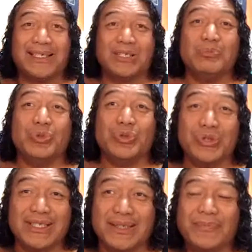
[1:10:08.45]

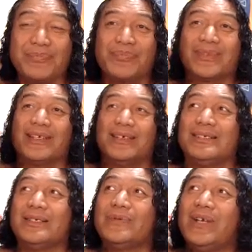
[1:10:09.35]
Lemuria
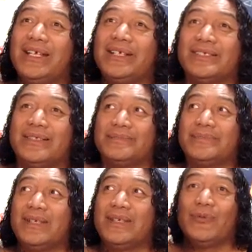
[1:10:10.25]
is of nature,
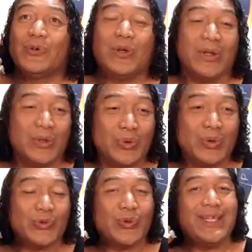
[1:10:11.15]
and in order
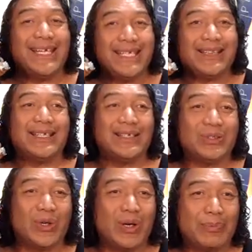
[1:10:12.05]
for anything
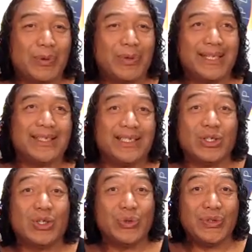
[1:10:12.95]
to operate,
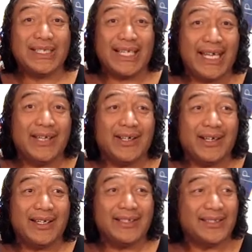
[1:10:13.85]
including
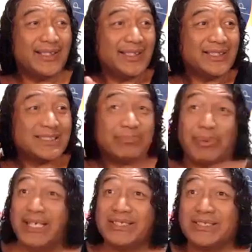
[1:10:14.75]
AI,
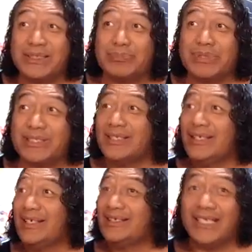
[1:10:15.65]
spaceships,
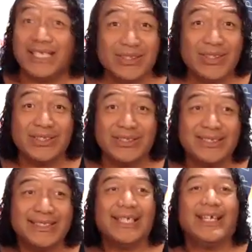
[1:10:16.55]

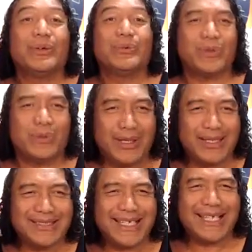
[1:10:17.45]
technology,
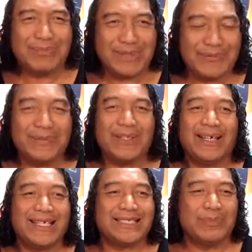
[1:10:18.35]
requires
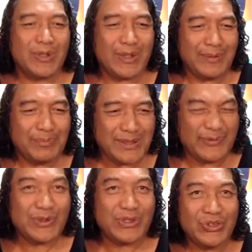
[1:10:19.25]

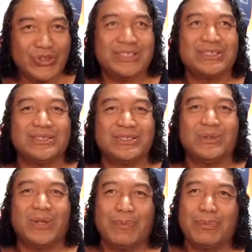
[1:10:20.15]
atmospheric conditions
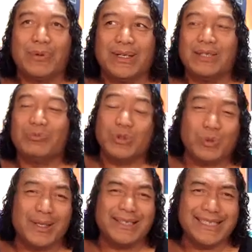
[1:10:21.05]
to operate. It
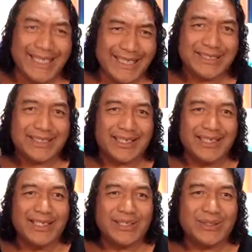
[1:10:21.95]
requires nature
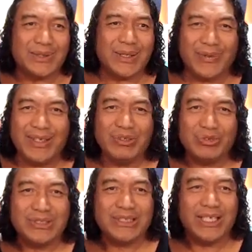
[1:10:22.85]
to have
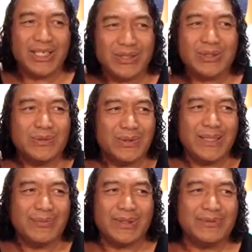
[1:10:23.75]
energy to
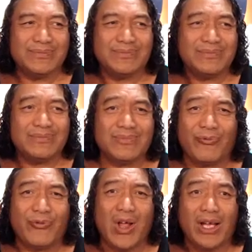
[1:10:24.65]
even
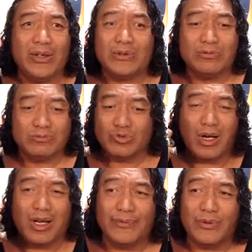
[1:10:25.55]
fly or
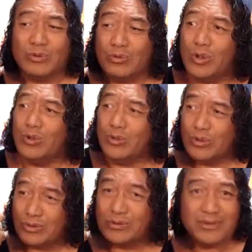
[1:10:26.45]
drive or roll
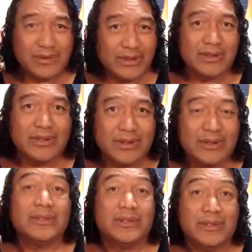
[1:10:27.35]
or
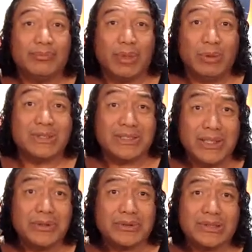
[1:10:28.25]
blow its
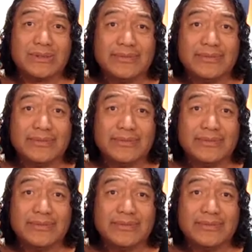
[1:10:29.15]
nose.